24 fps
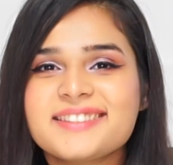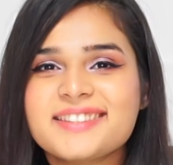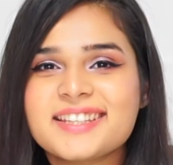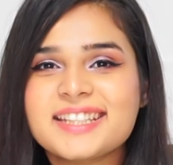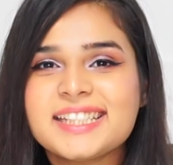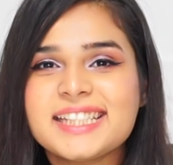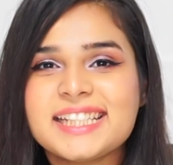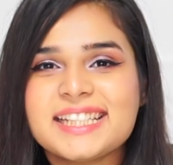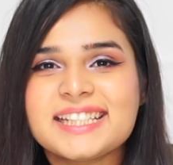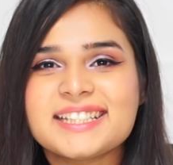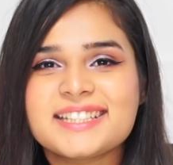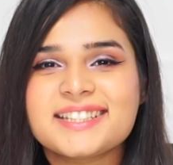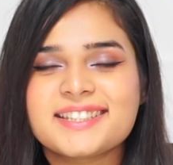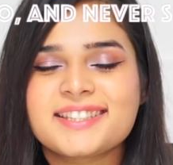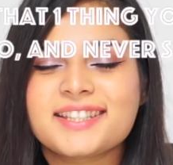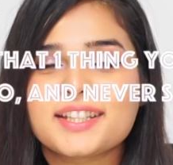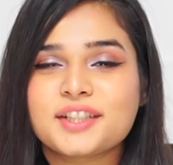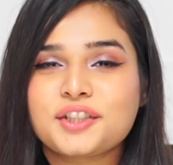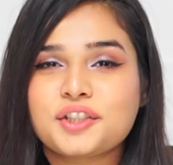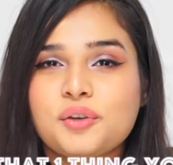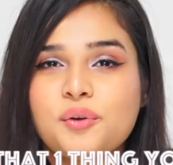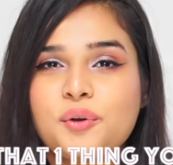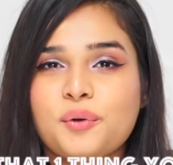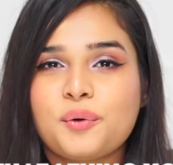thing is
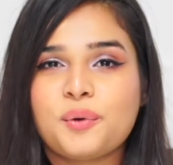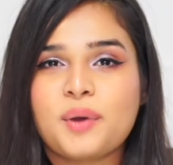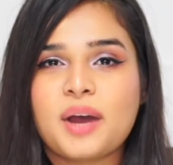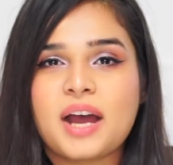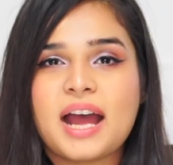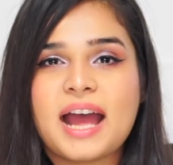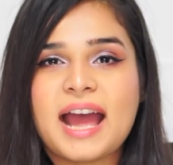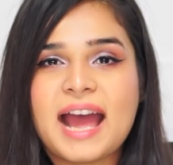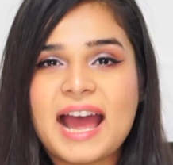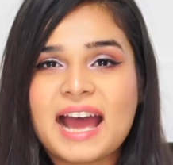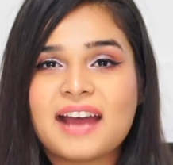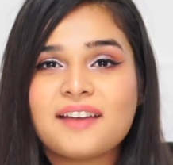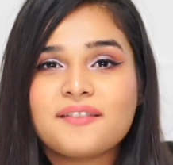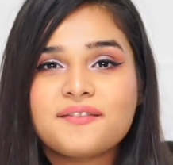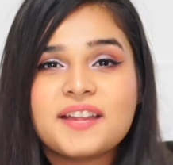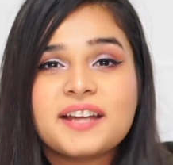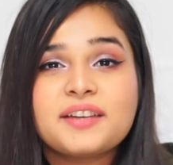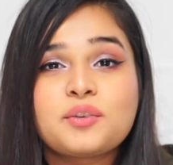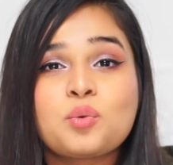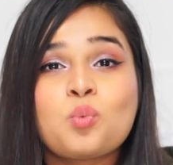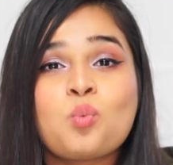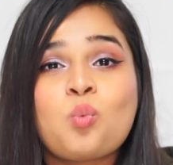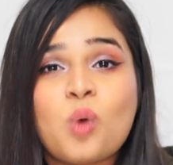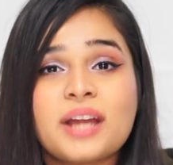to have
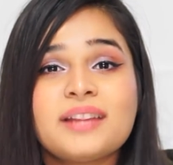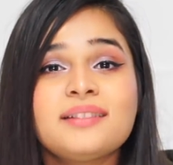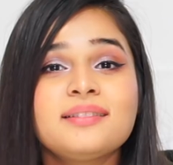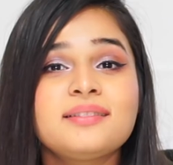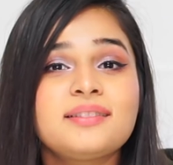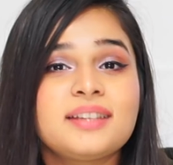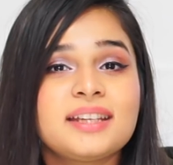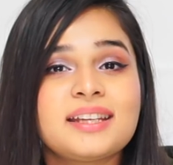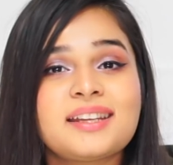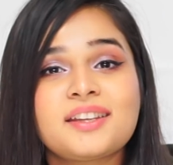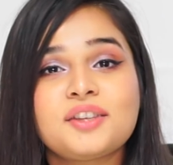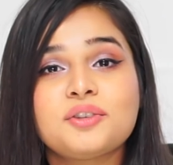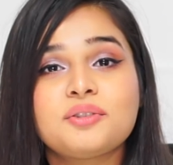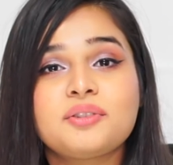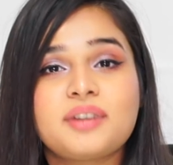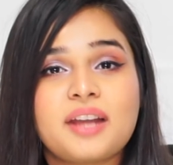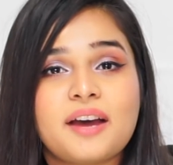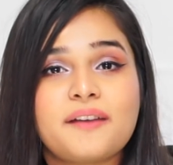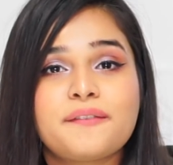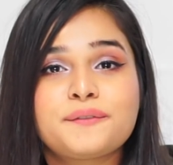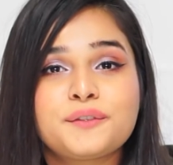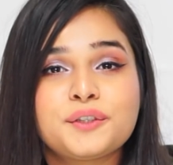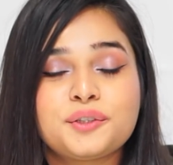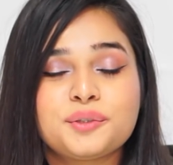that one thing you
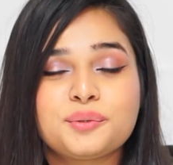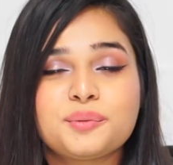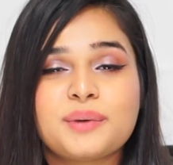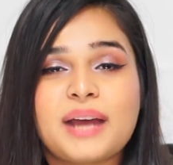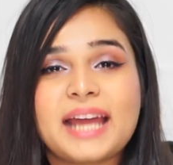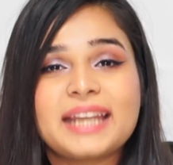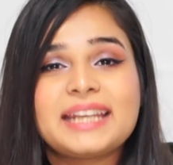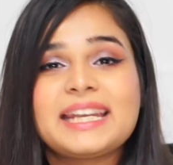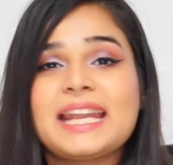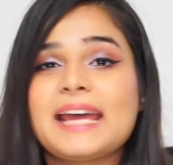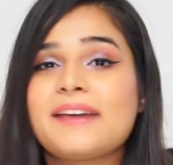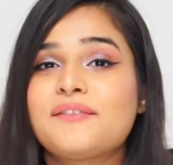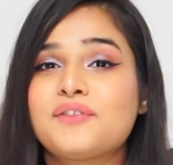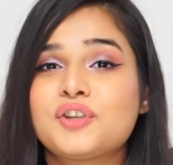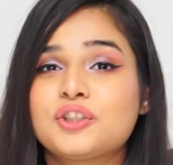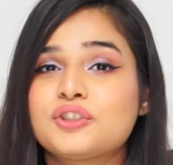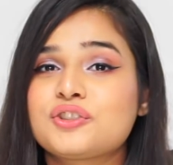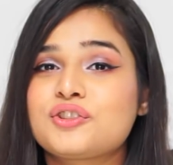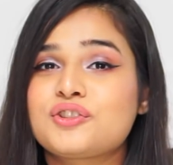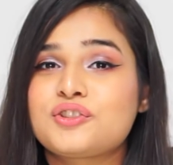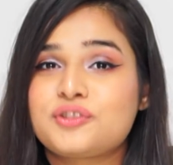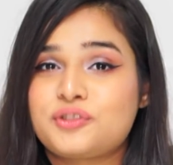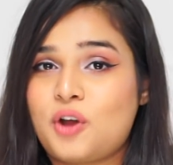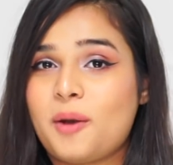love to do and never
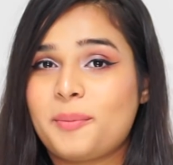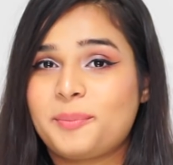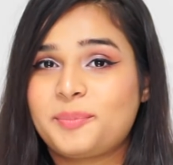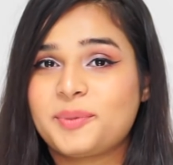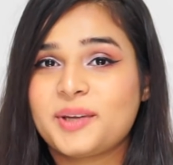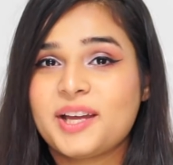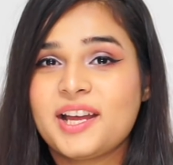stop.